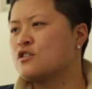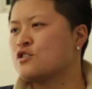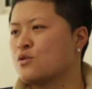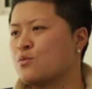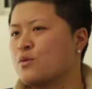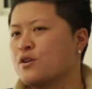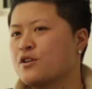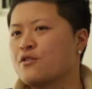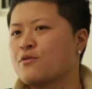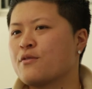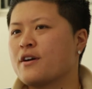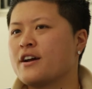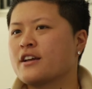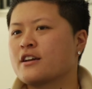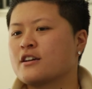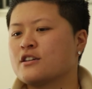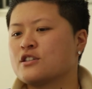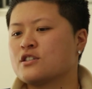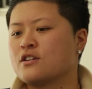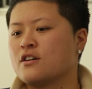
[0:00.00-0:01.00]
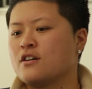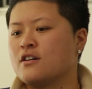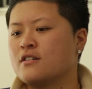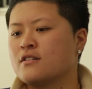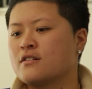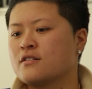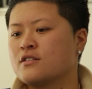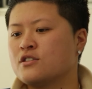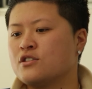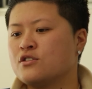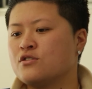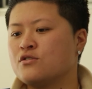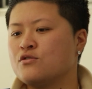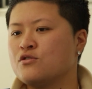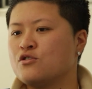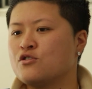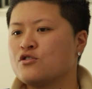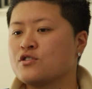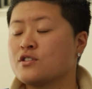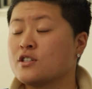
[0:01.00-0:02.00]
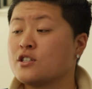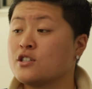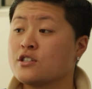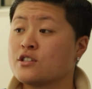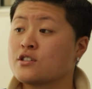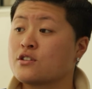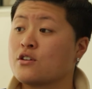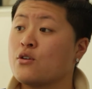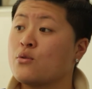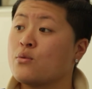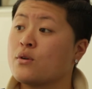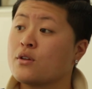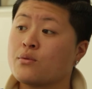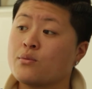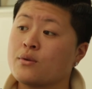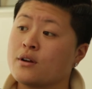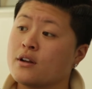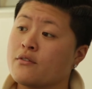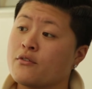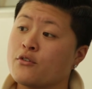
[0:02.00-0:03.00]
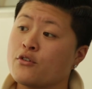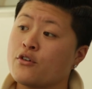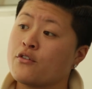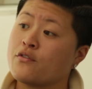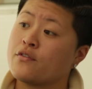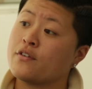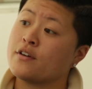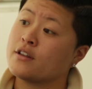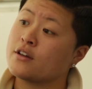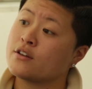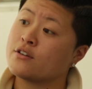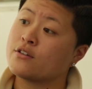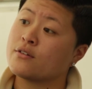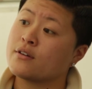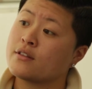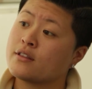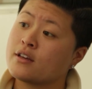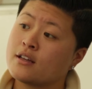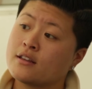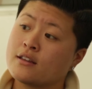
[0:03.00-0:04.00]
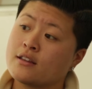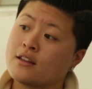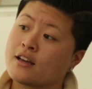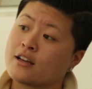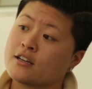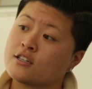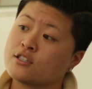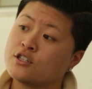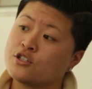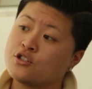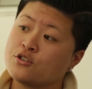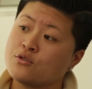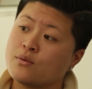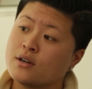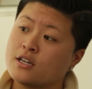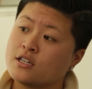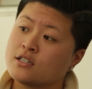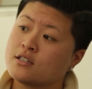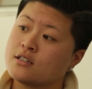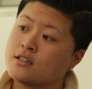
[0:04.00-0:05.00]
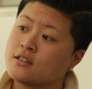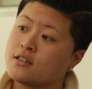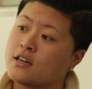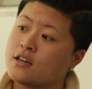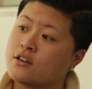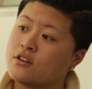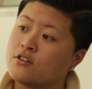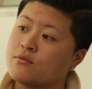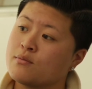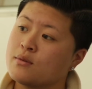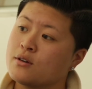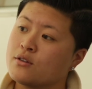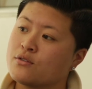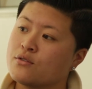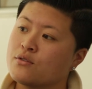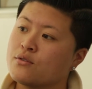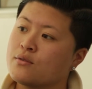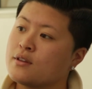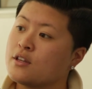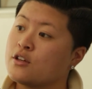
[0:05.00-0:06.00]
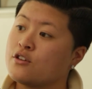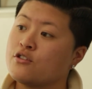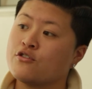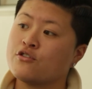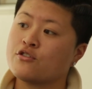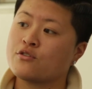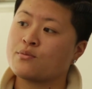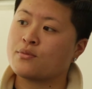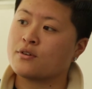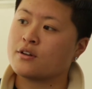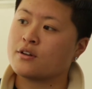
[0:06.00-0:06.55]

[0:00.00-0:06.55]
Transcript: so when you're writing a song, do you usually just go with whatever you're feeling during then, like a situation that you've been through, and then you just